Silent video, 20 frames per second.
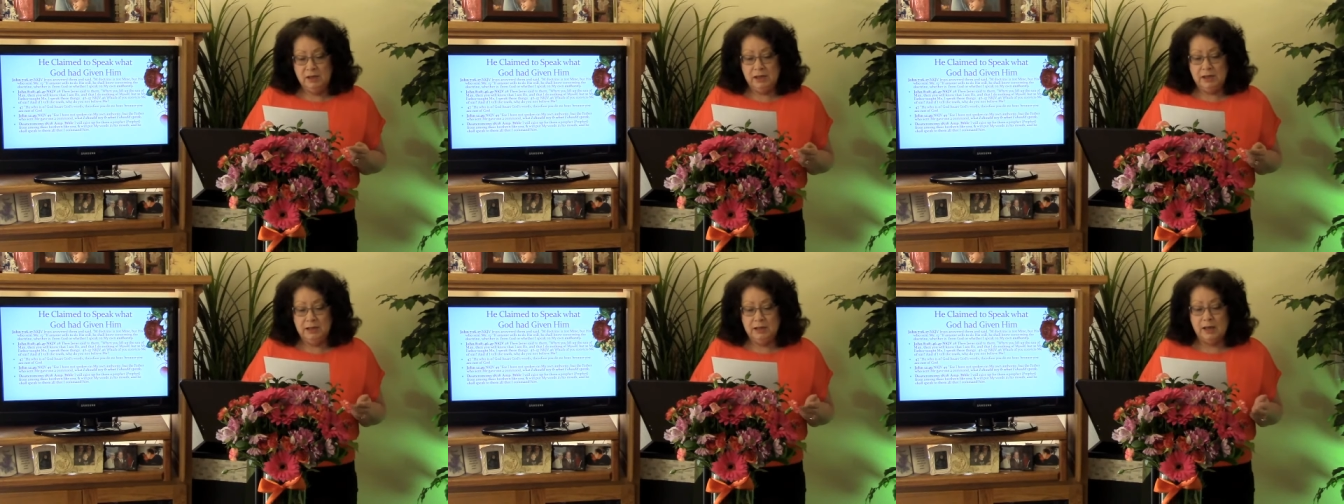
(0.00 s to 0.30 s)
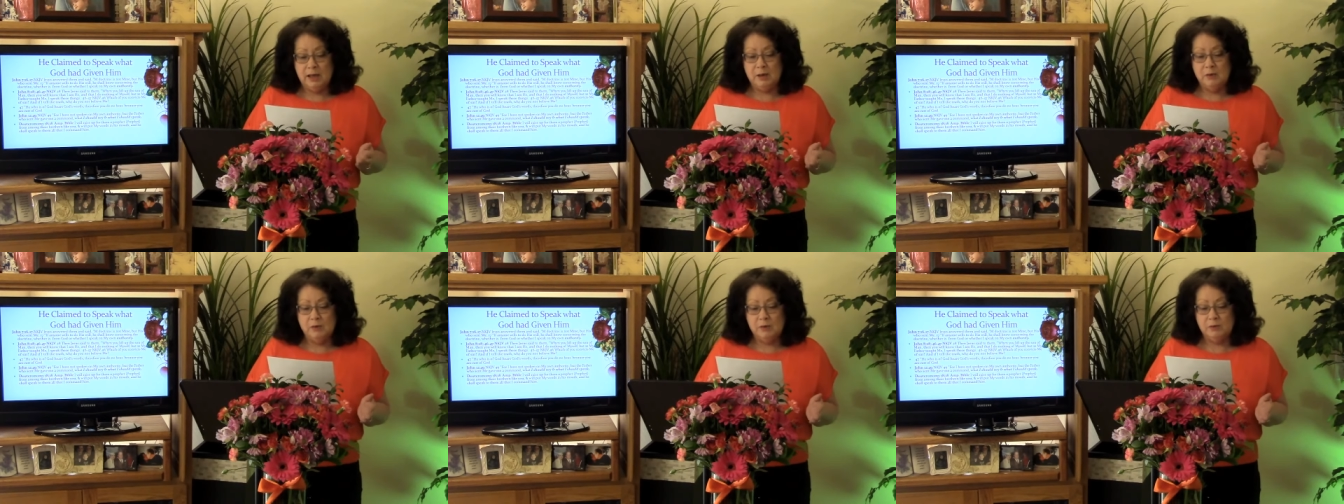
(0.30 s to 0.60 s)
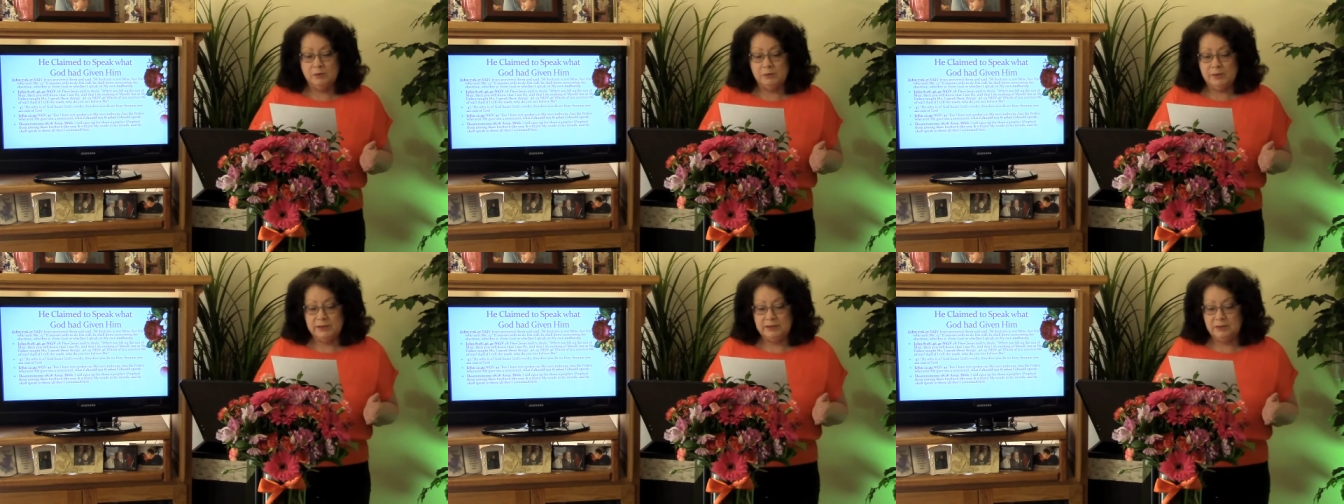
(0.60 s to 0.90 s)
And I
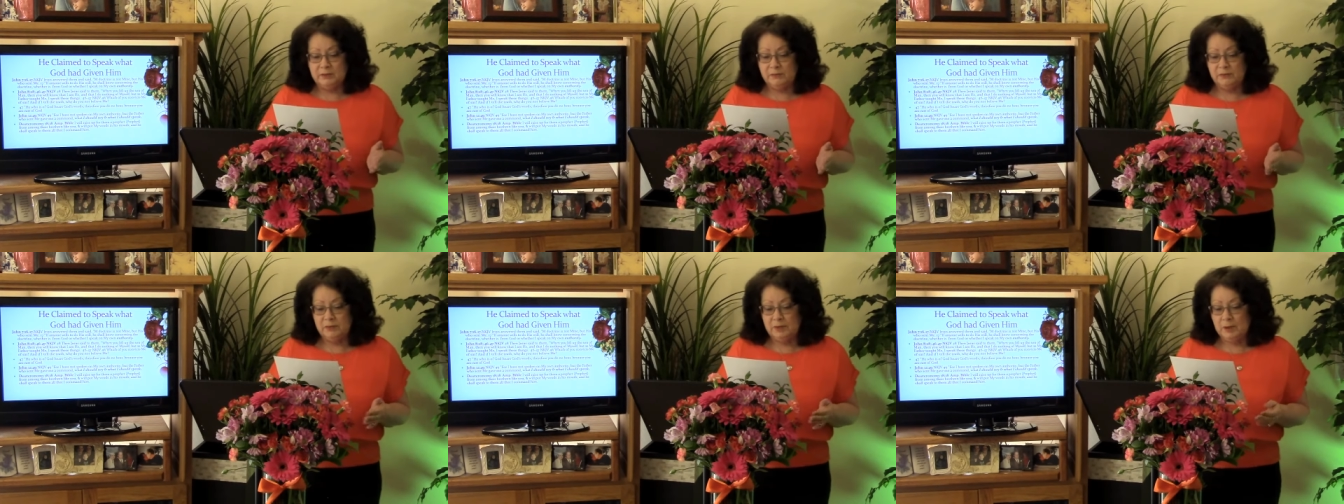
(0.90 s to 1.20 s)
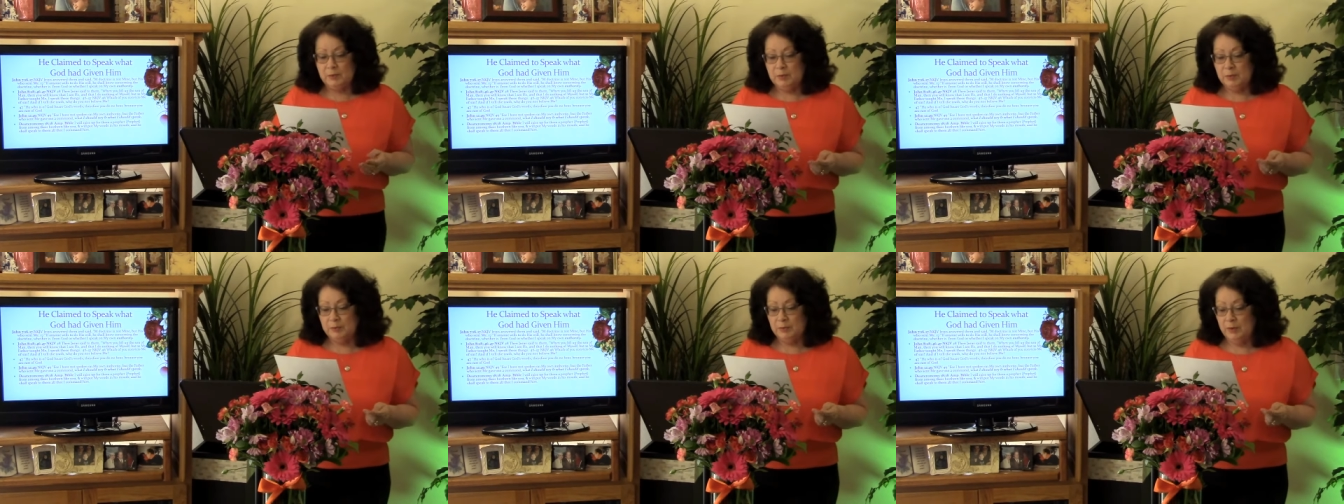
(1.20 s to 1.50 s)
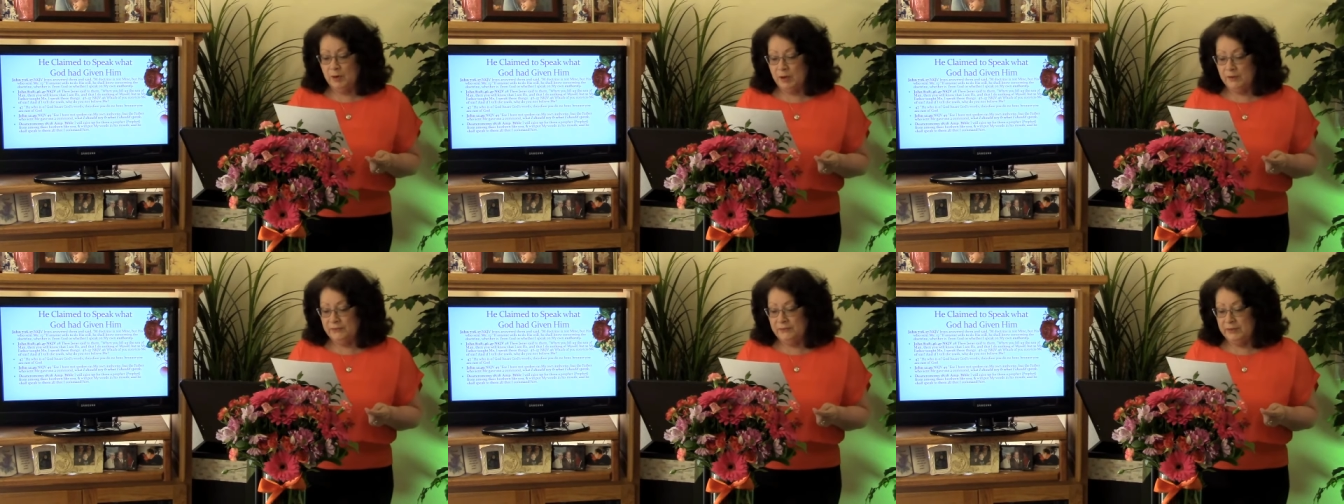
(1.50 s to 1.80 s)
will raise up for them a
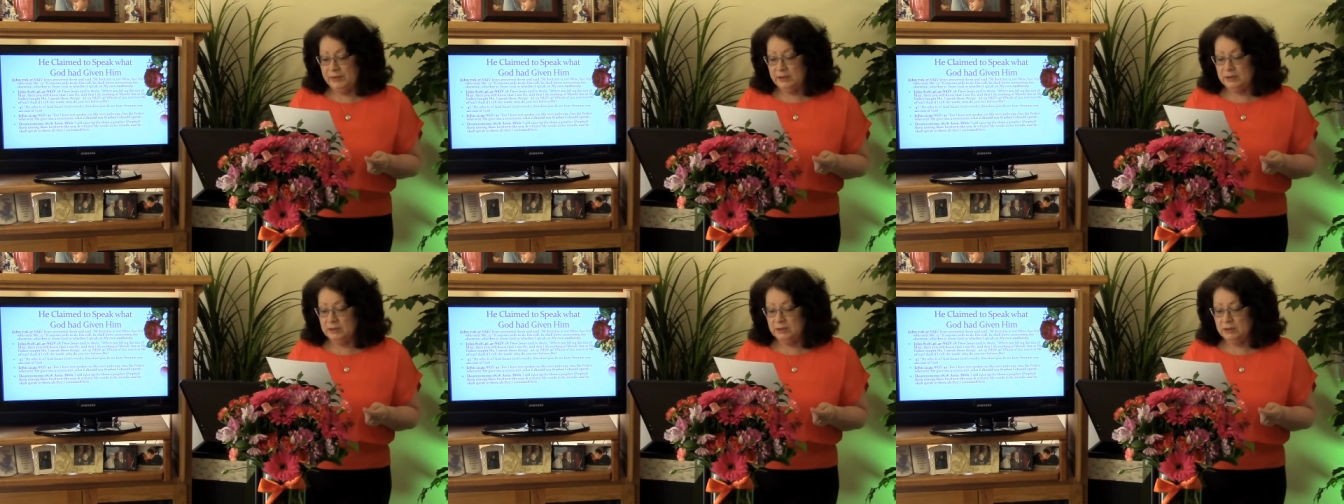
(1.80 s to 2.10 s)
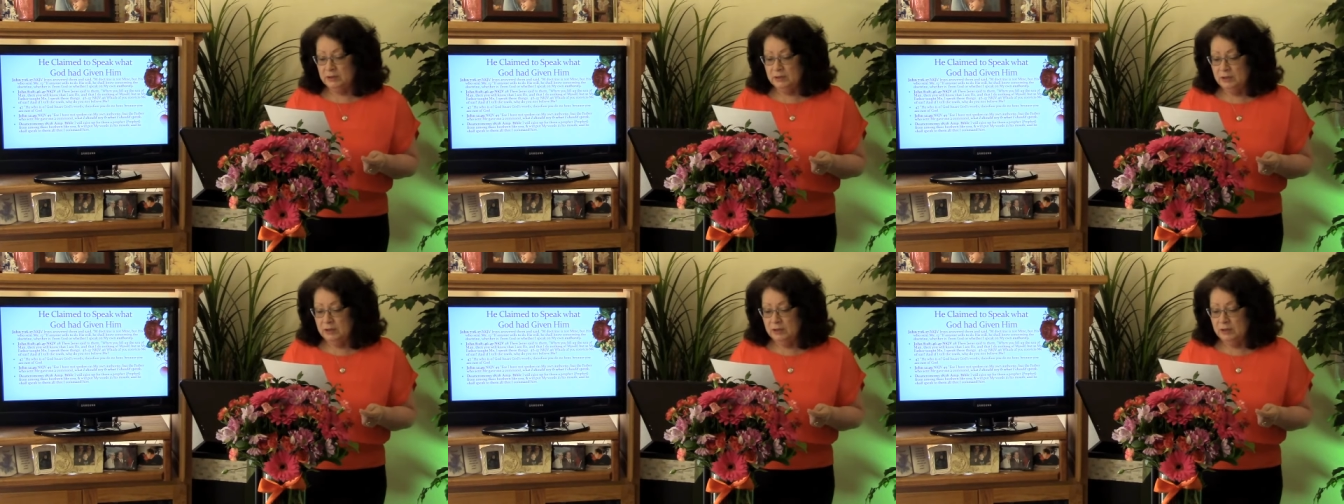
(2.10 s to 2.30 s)
prophet